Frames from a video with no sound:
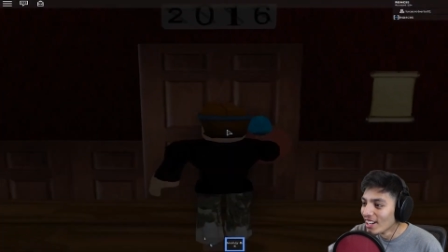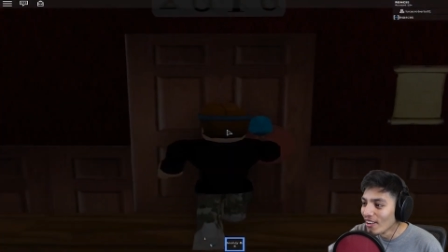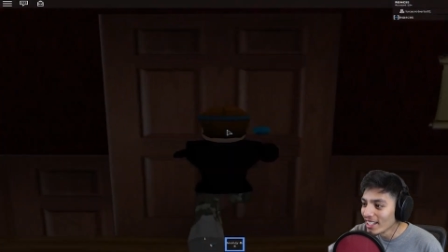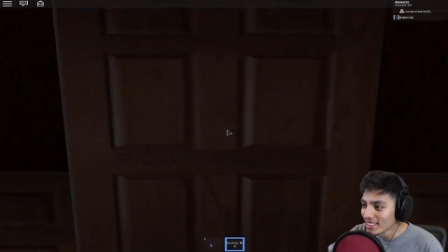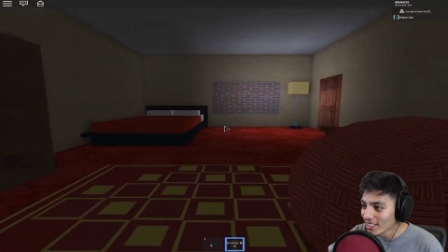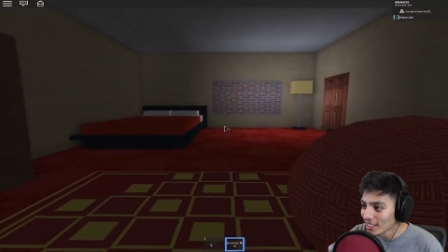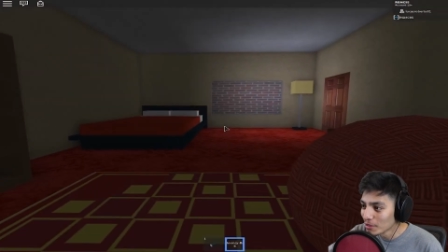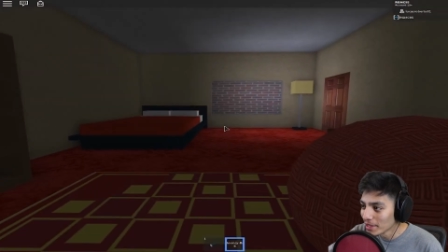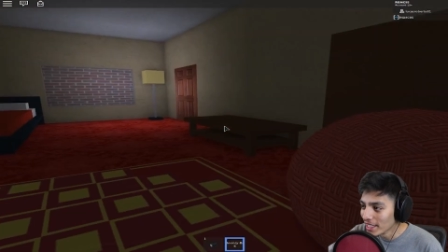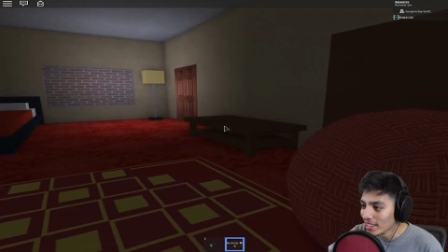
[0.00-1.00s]
All right, so
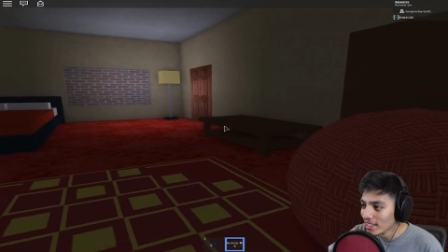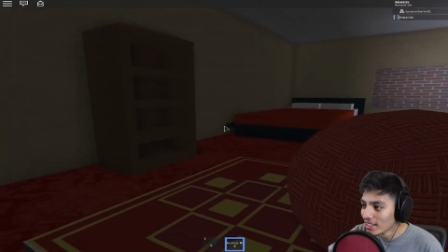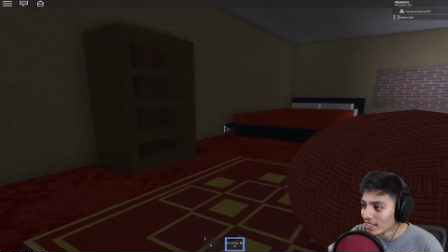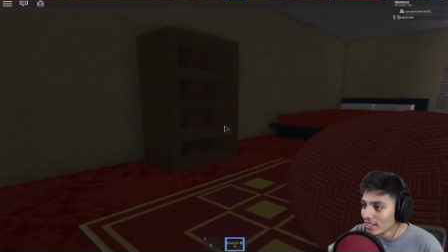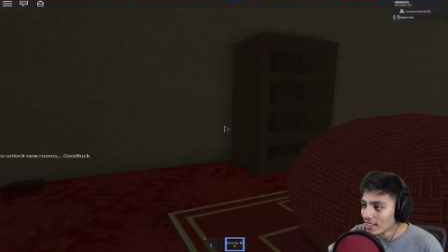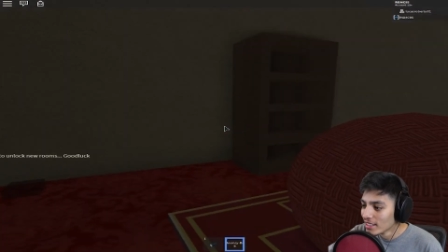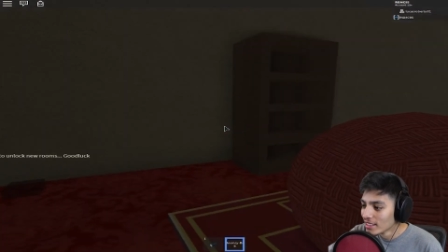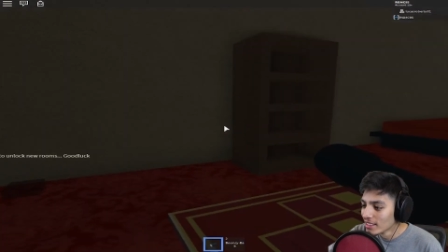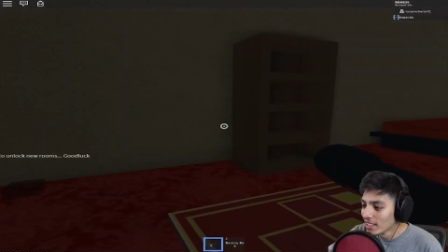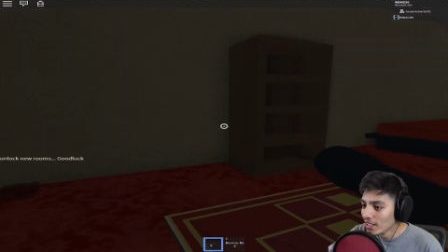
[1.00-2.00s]
let's begin.
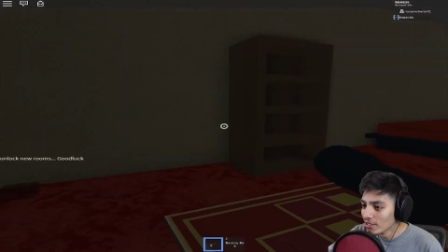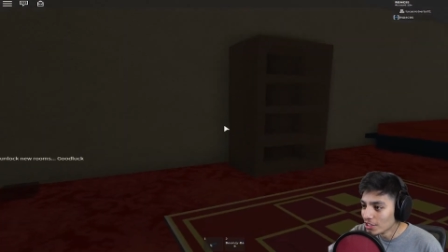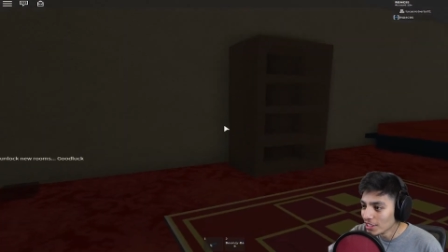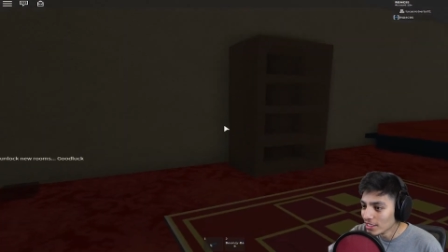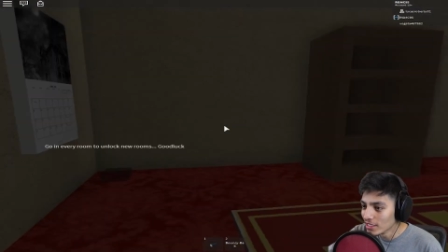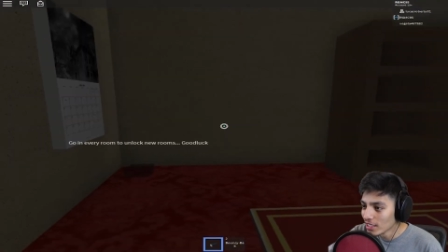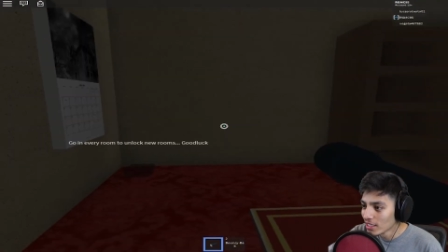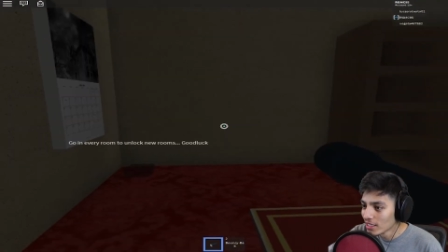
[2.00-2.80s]
Oh, jeez.